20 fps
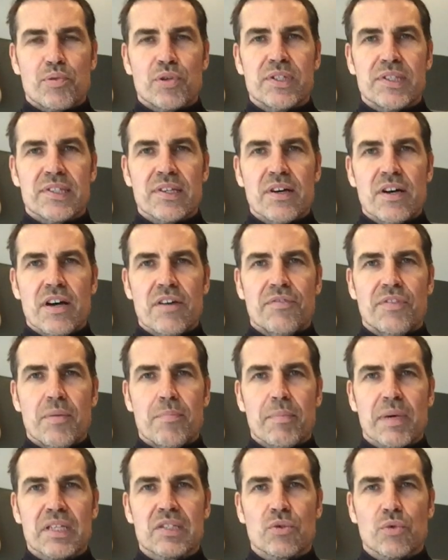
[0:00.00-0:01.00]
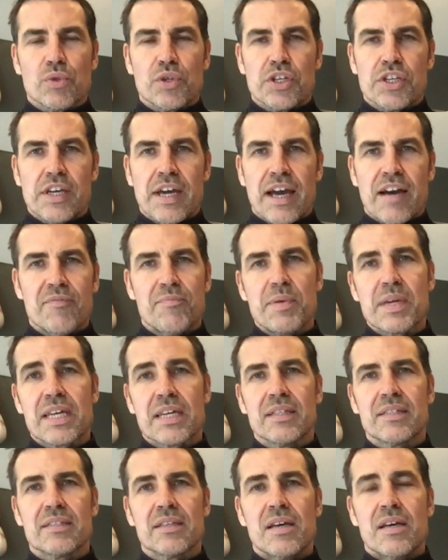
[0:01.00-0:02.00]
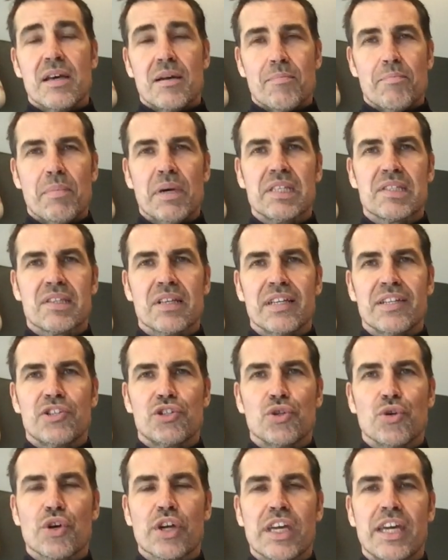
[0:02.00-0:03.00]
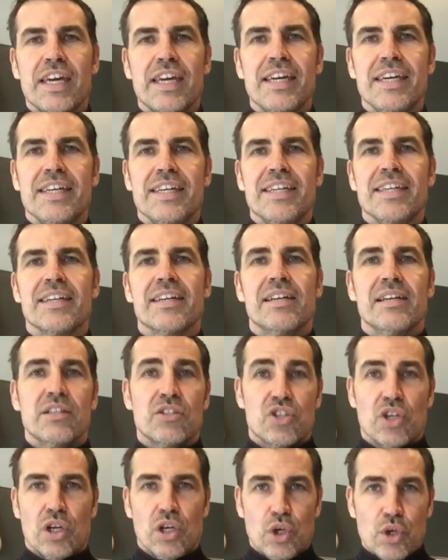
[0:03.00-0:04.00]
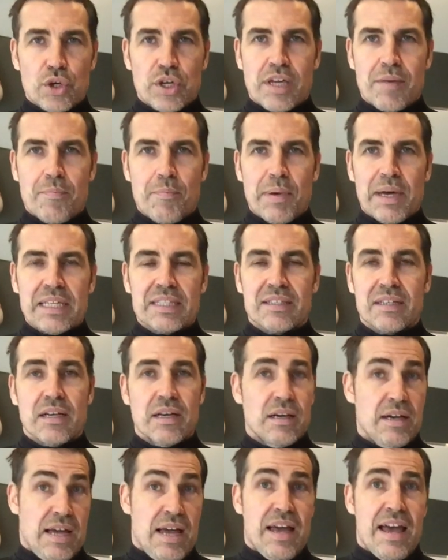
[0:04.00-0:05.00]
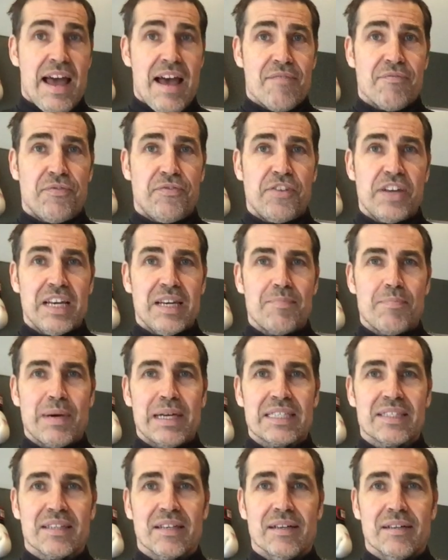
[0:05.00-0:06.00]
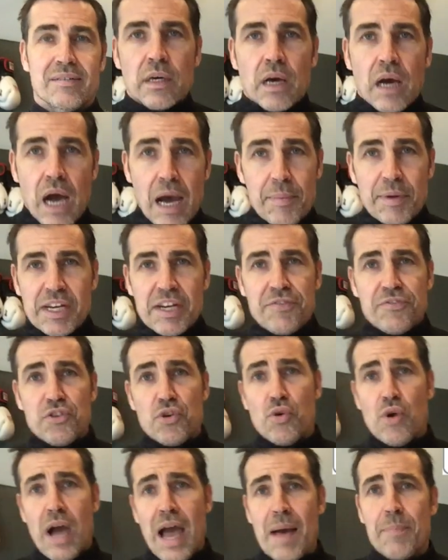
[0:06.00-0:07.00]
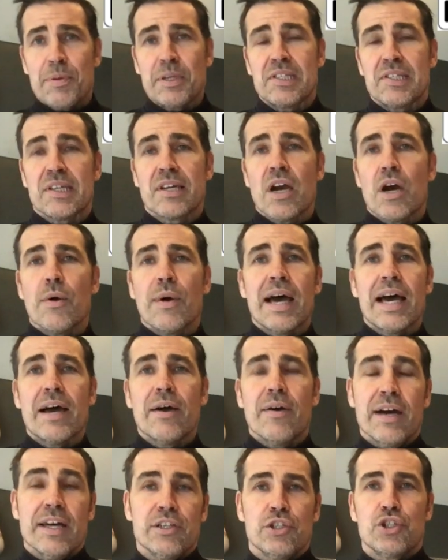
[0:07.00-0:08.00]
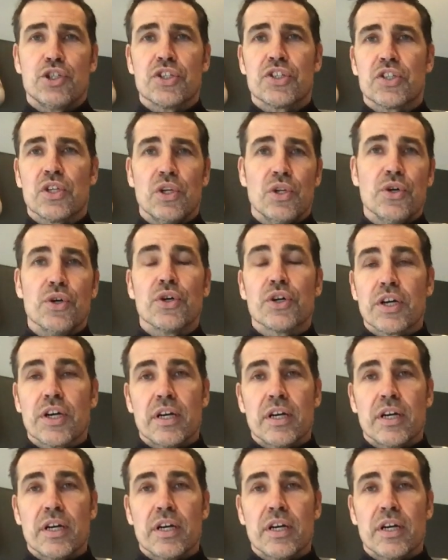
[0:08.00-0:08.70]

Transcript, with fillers: preserve the muscle that you have because muscle is your key to looking better and feeling better. I mean, if you're happy to go out and just look